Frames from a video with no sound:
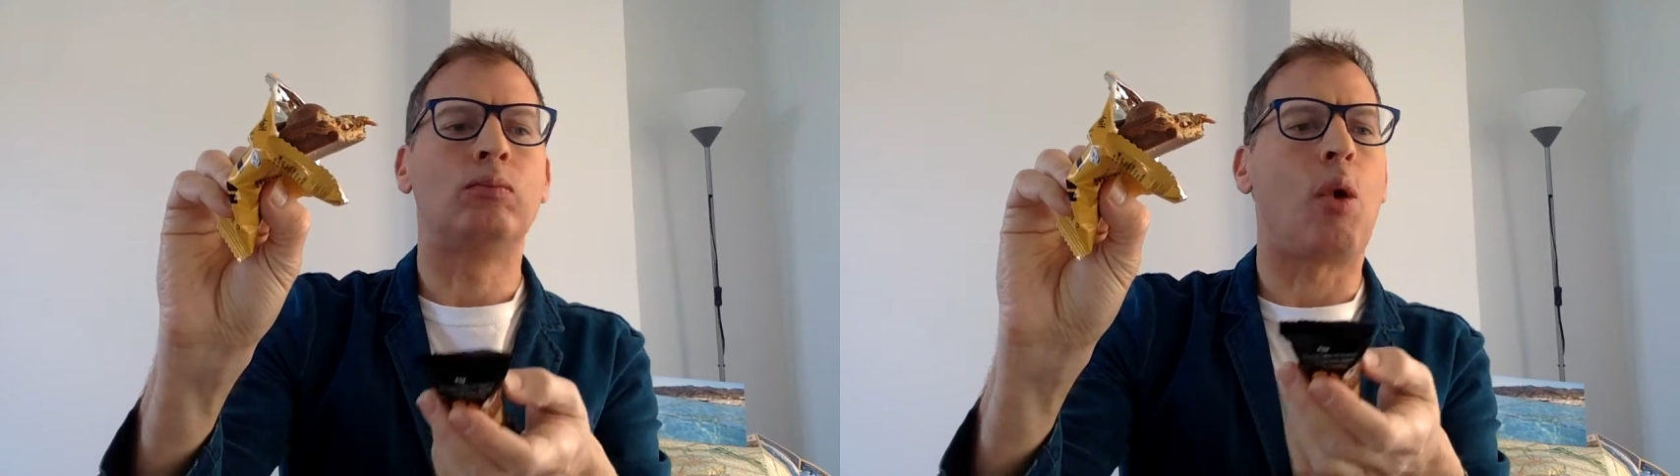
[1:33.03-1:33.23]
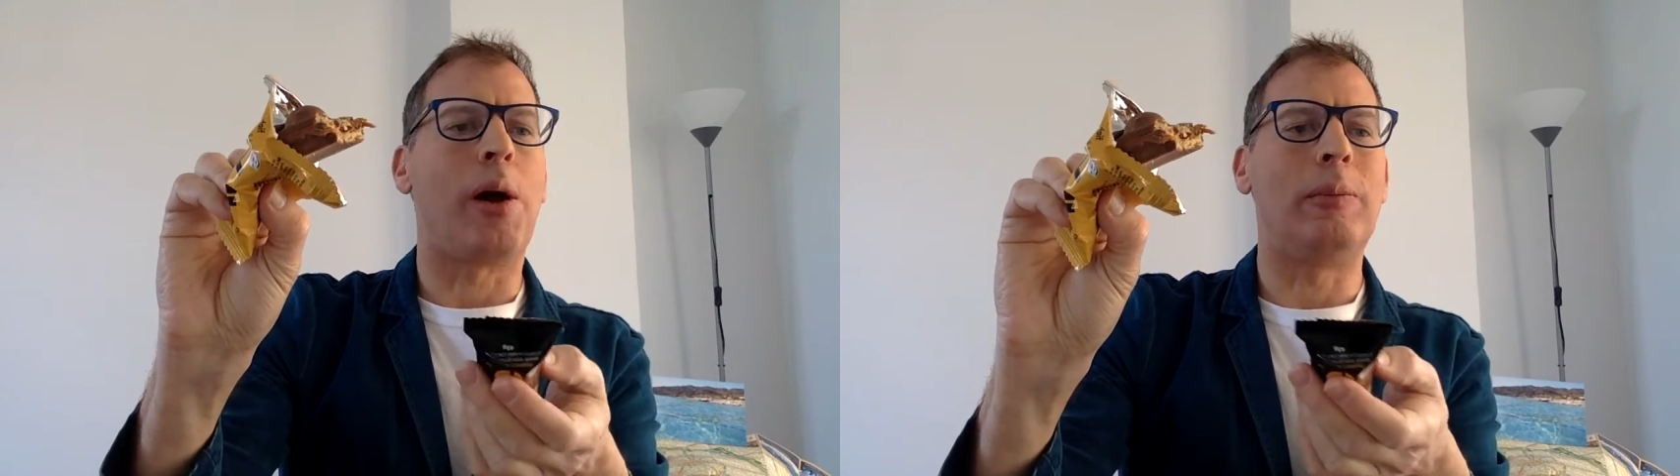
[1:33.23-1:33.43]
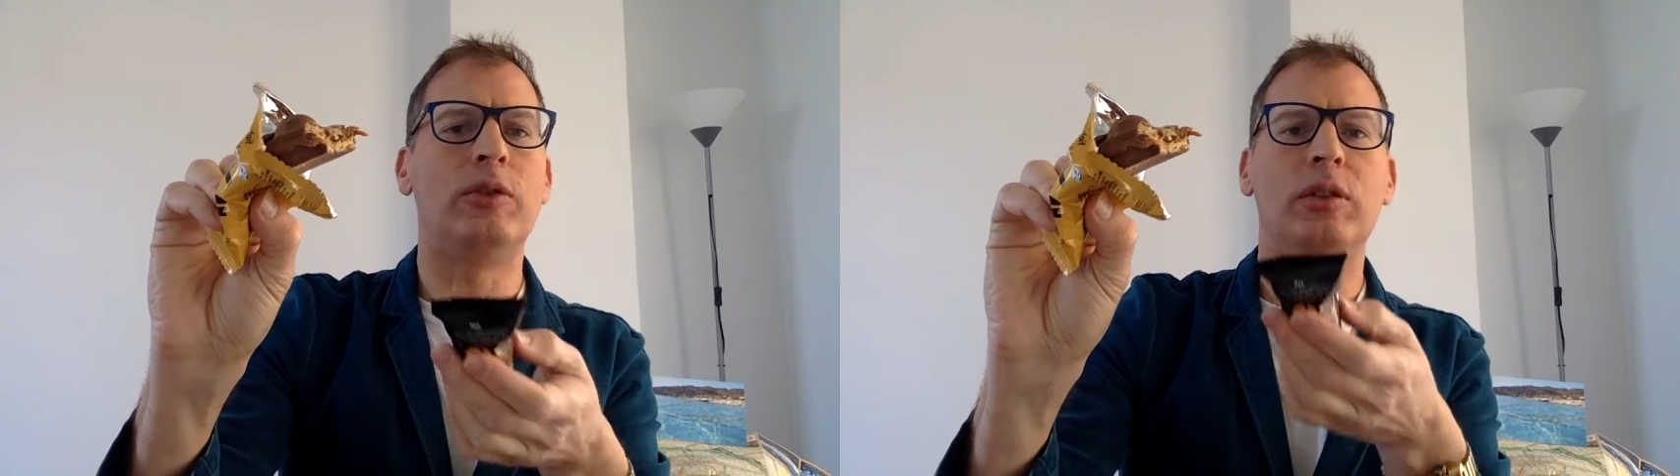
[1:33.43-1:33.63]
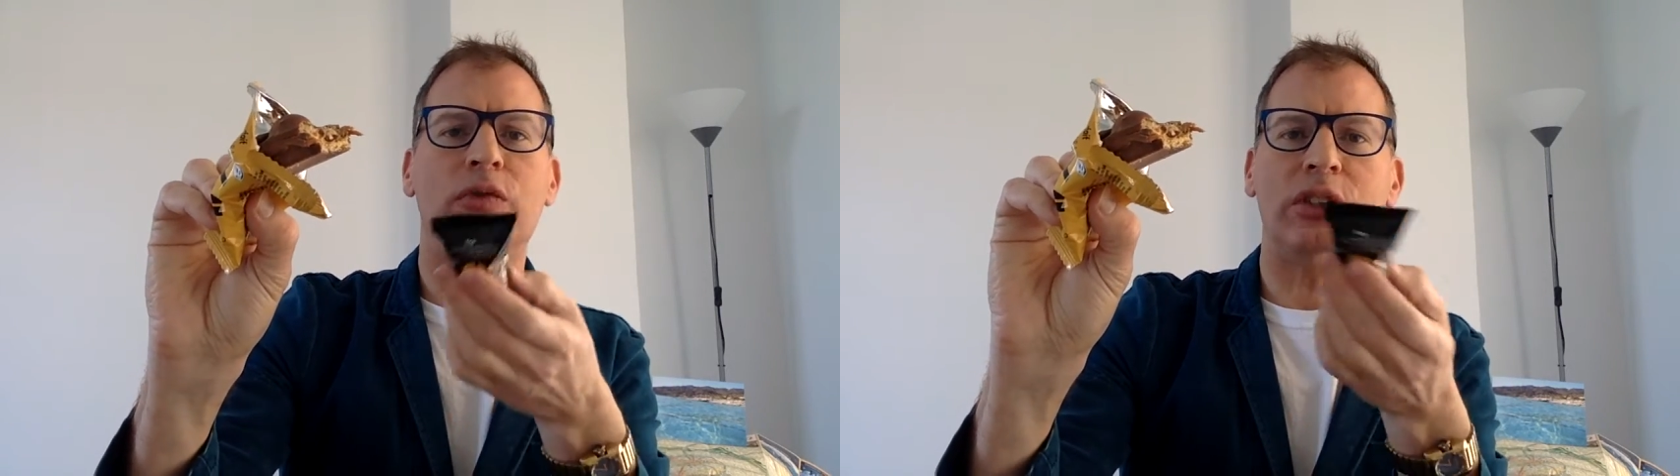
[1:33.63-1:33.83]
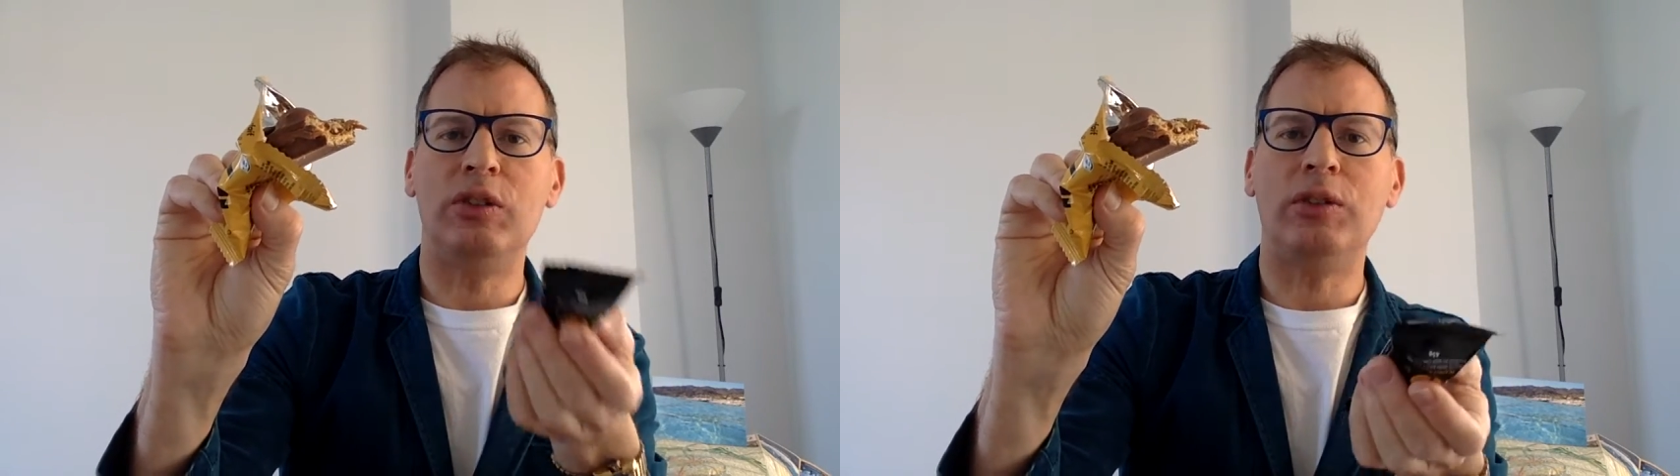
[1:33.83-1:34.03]
um,
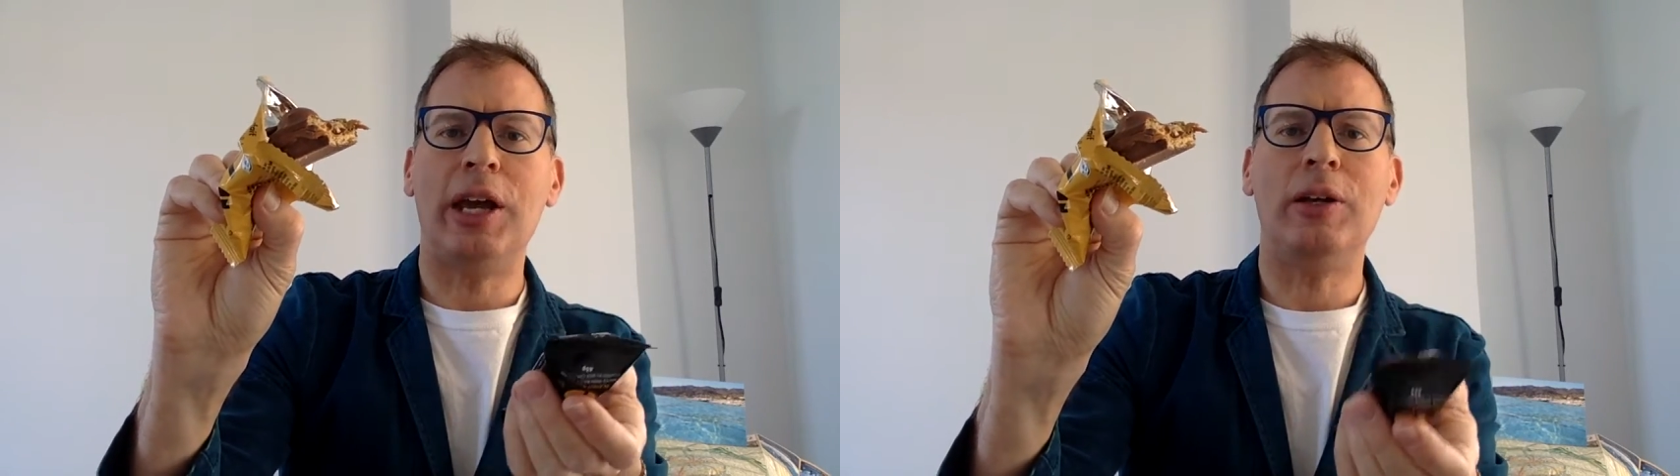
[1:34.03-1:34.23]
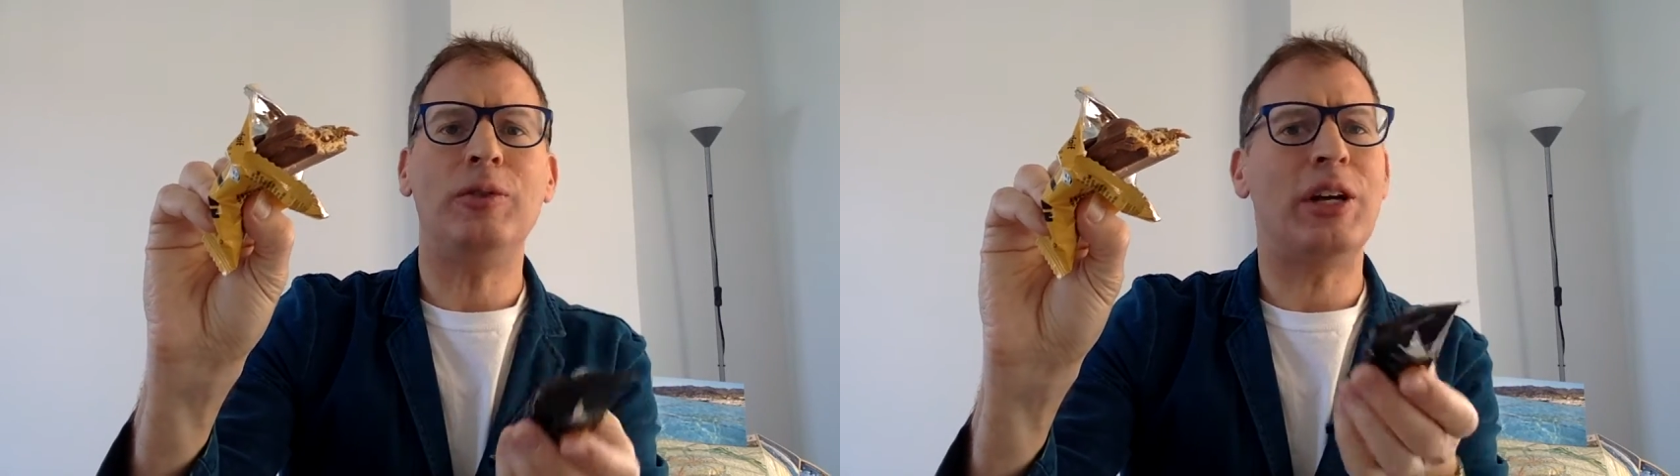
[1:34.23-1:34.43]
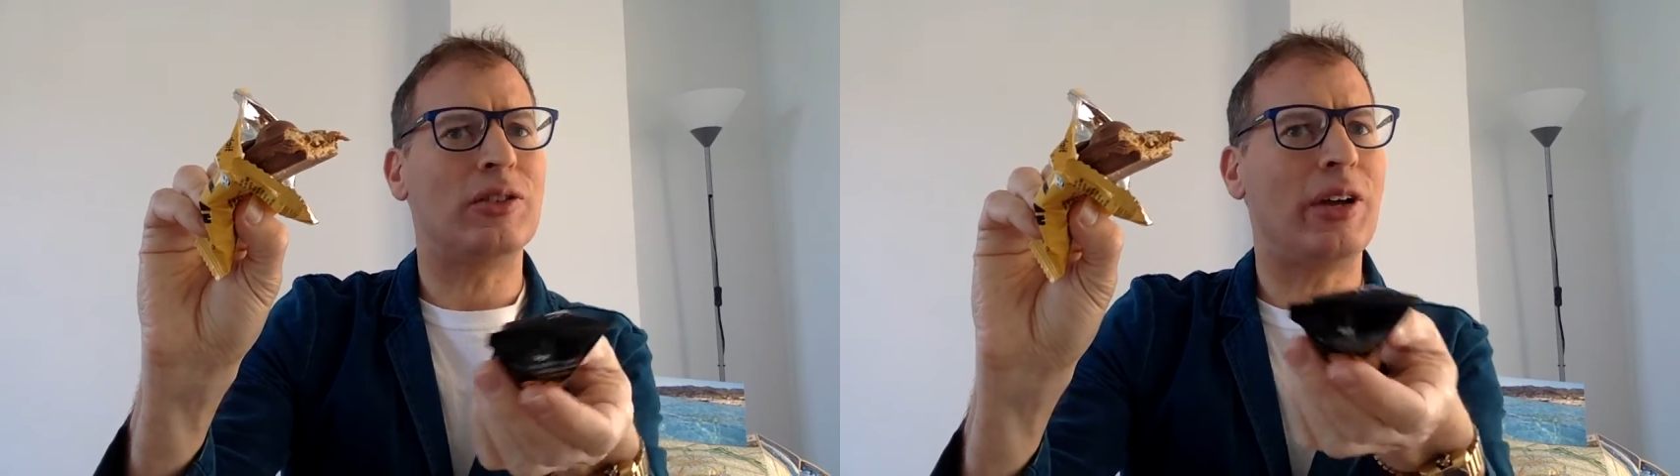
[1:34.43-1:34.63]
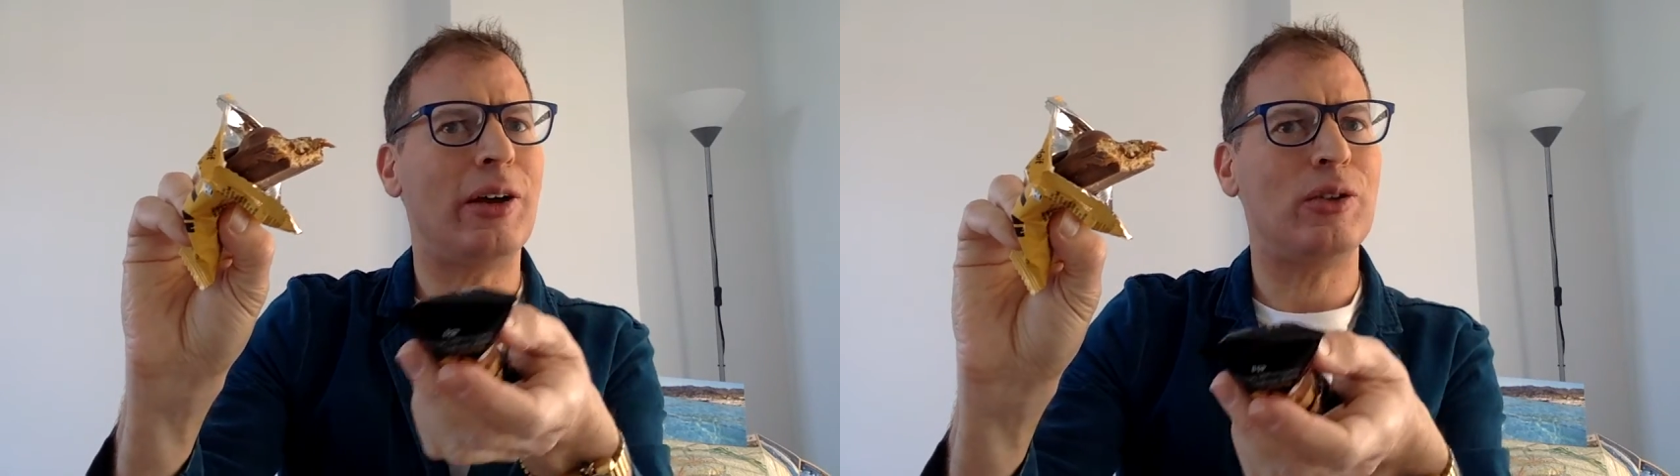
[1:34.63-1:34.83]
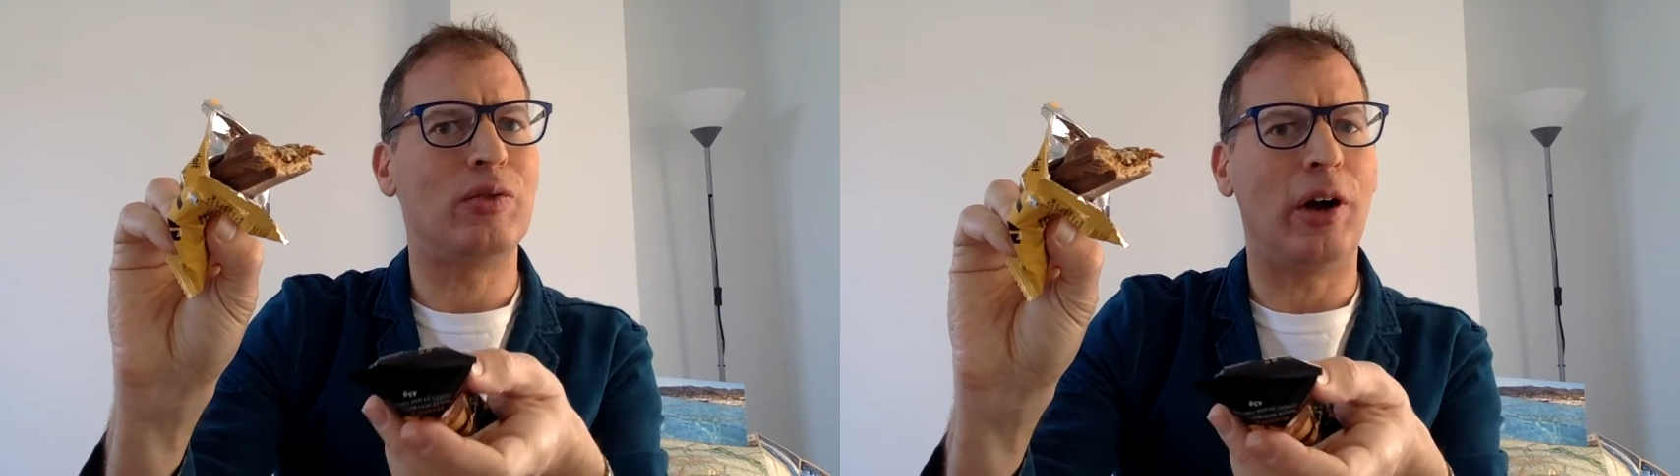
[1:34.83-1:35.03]
sophisticated yet
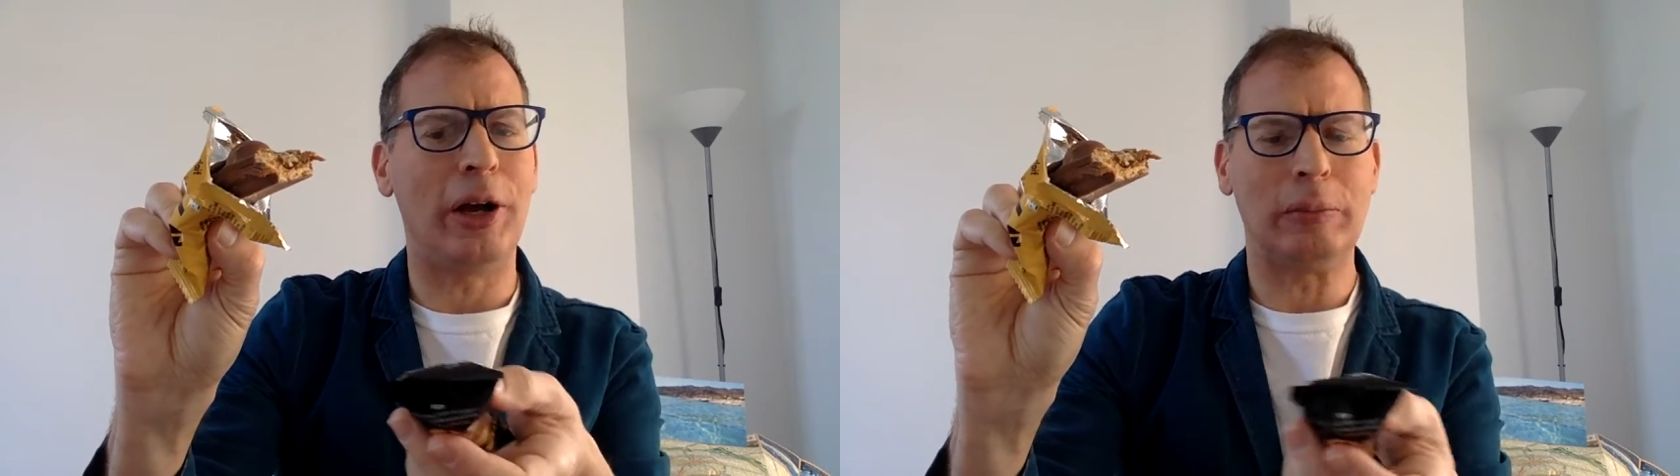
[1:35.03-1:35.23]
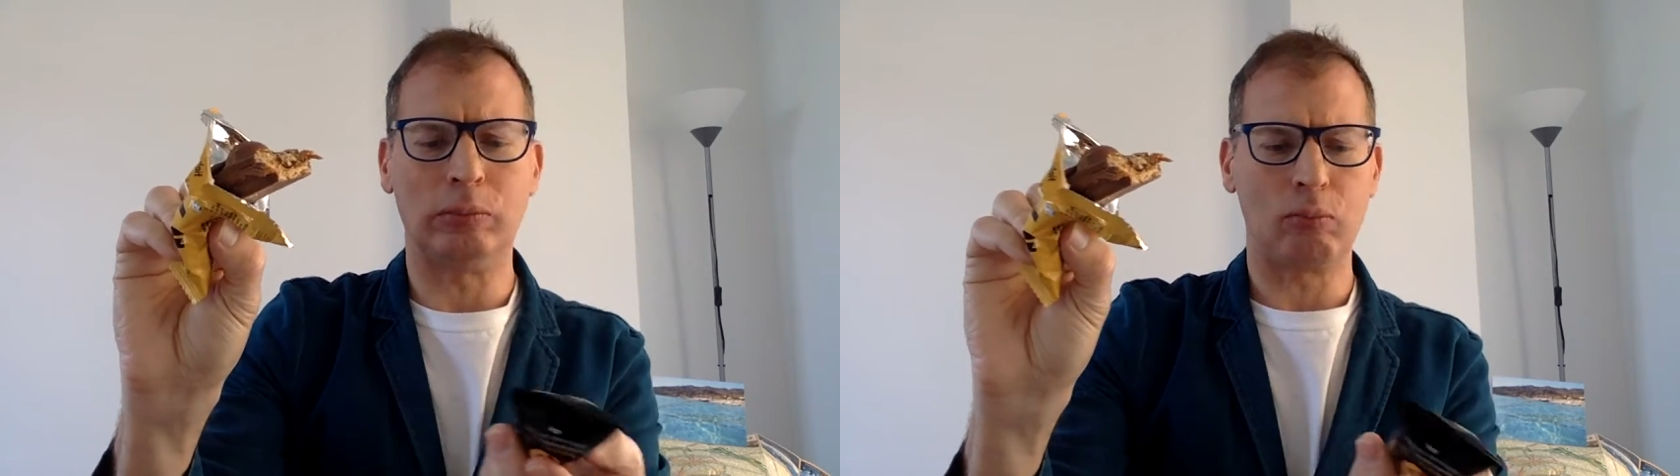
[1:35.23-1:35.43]
satisfying.